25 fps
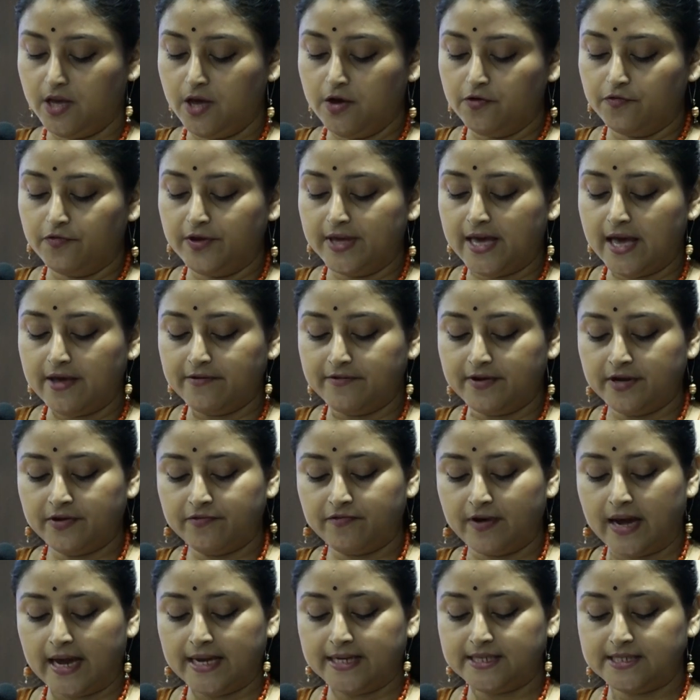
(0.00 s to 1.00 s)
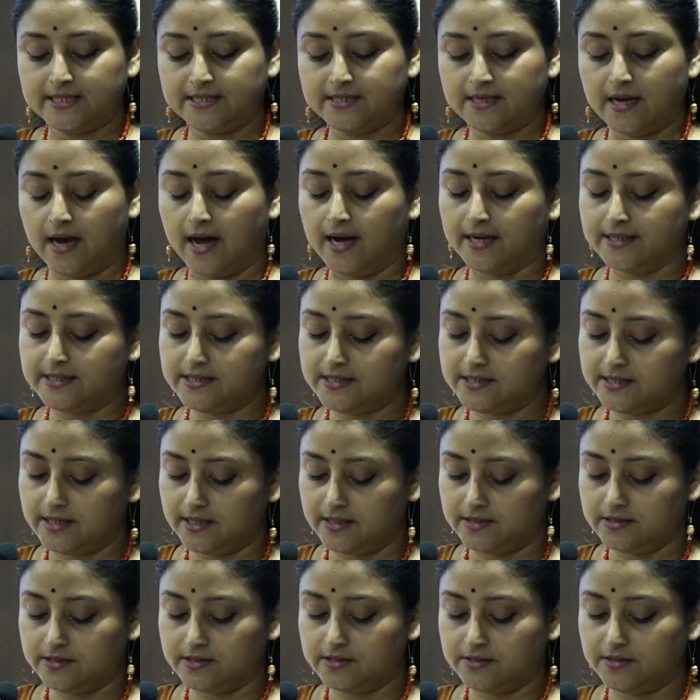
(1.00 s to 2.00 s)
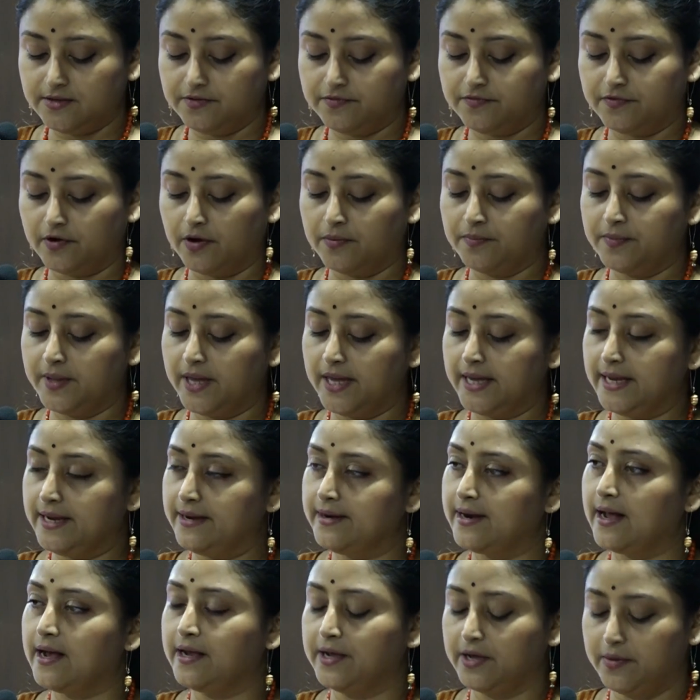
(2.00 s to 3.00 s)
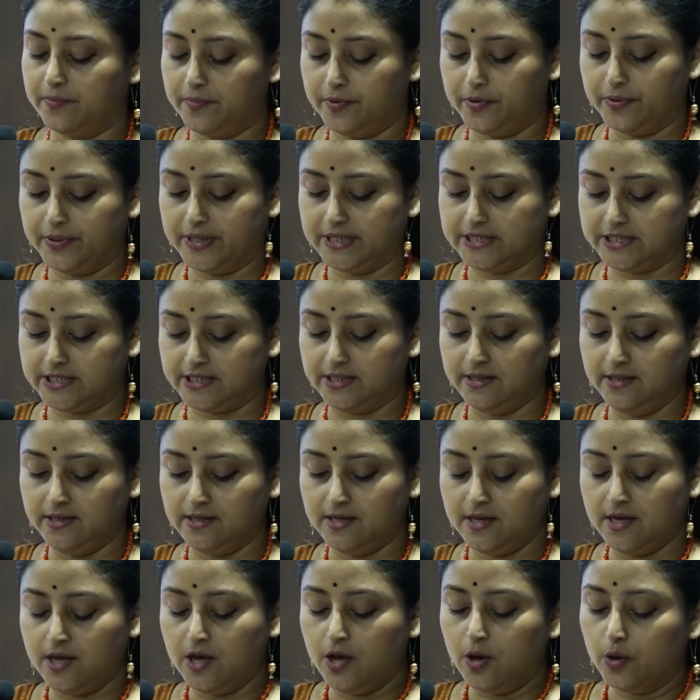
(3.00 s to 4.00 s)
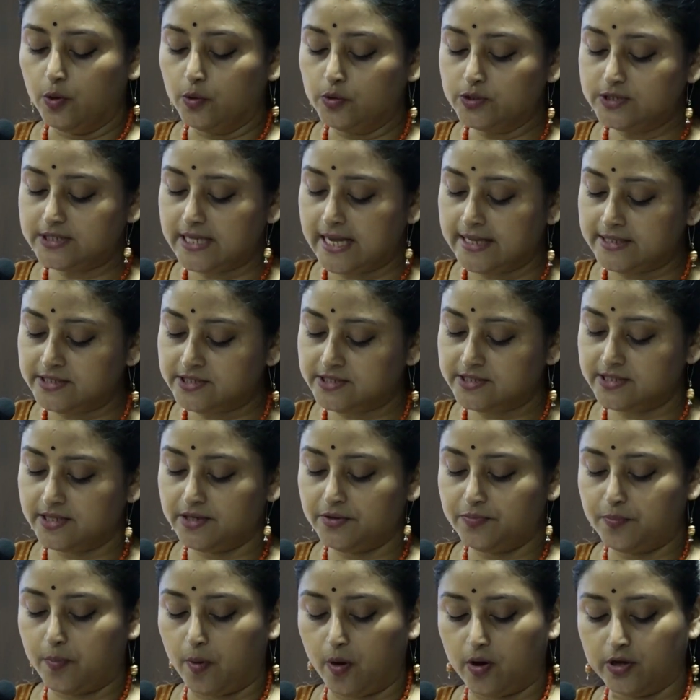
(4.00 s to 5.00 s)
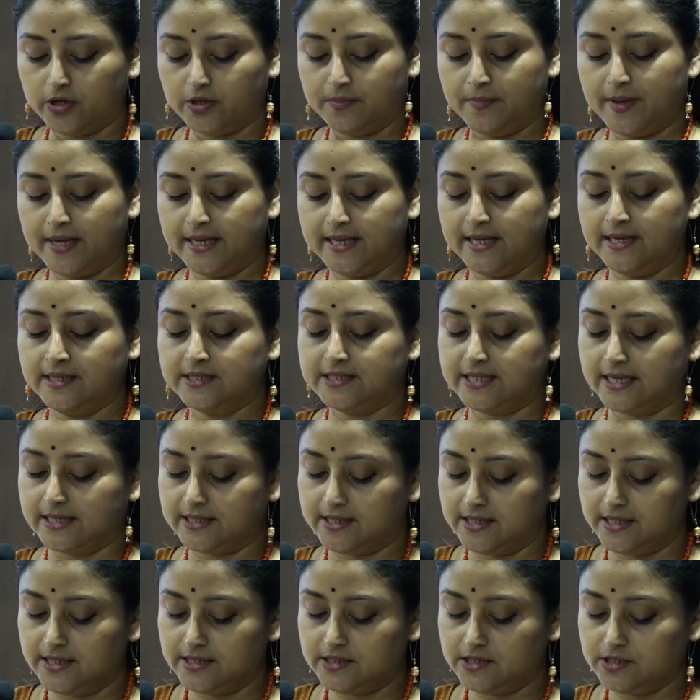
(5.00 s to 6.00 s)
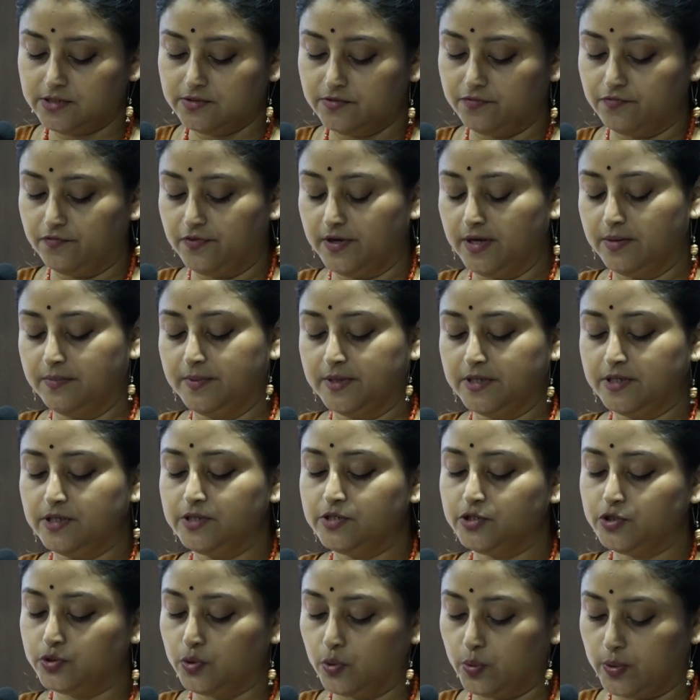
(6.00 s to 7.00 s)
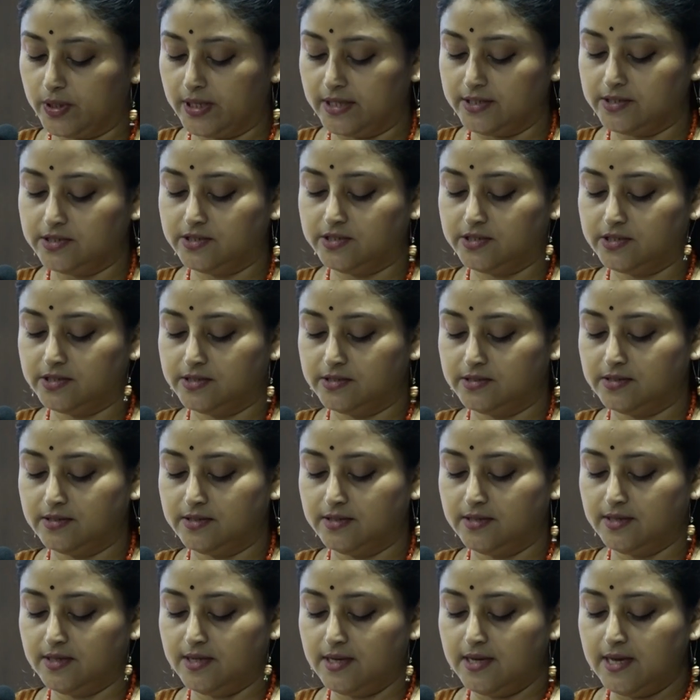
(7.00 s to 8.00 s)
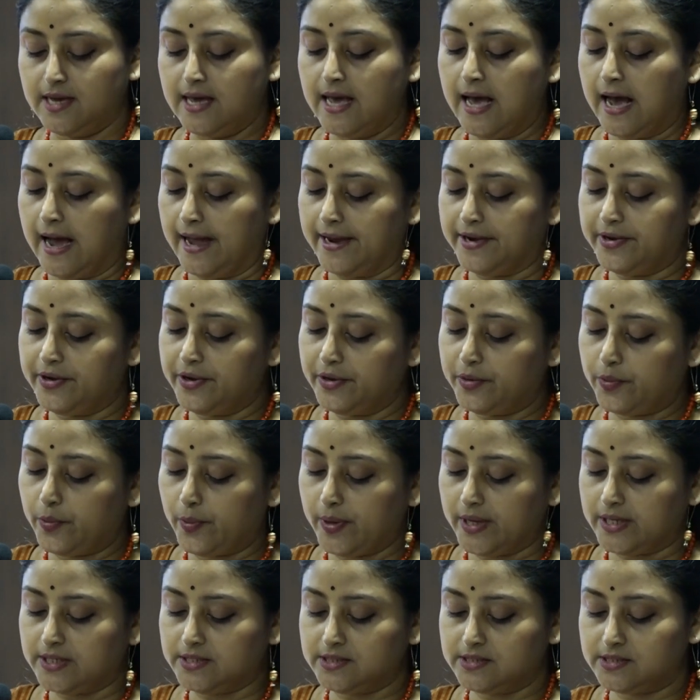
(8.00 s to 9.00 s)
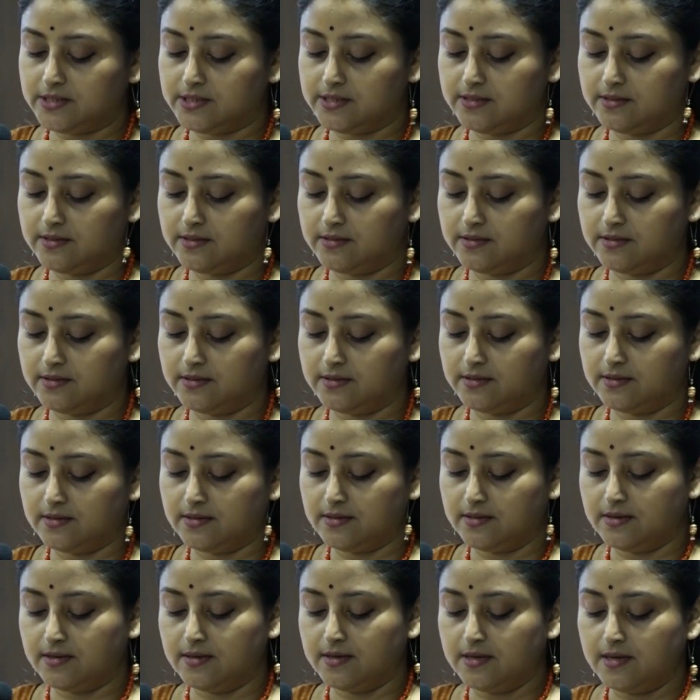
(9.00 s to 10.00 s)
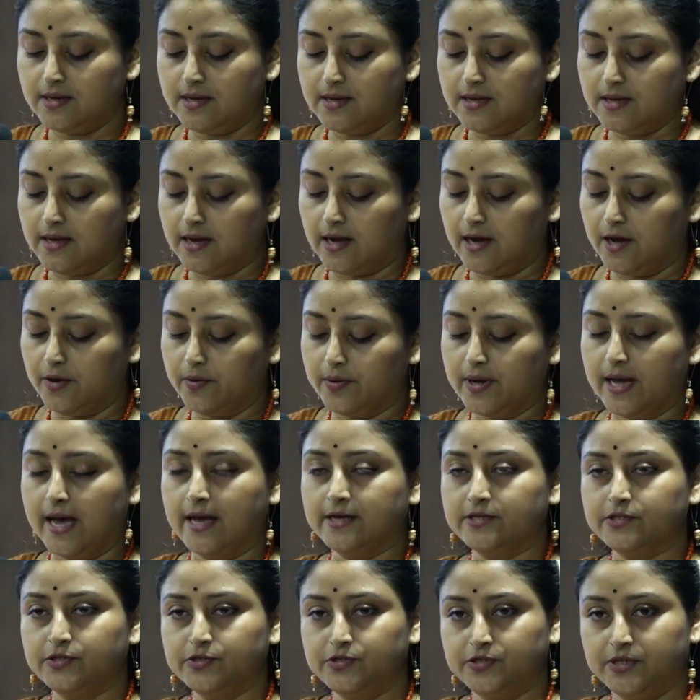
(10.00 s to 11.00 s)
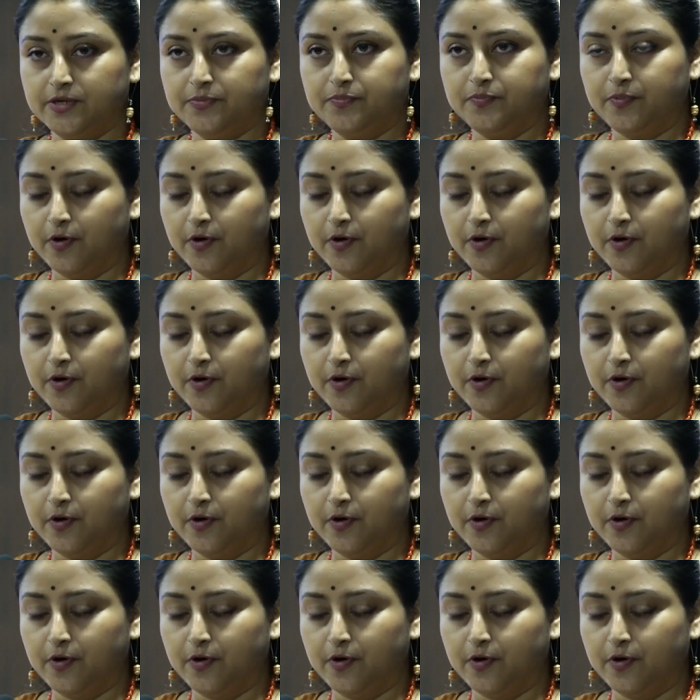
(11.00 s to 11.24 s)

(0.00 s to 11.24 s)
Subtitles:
We have invited artisans from the Hira community whose ancient pot making techniques will be showcased. I request our Associate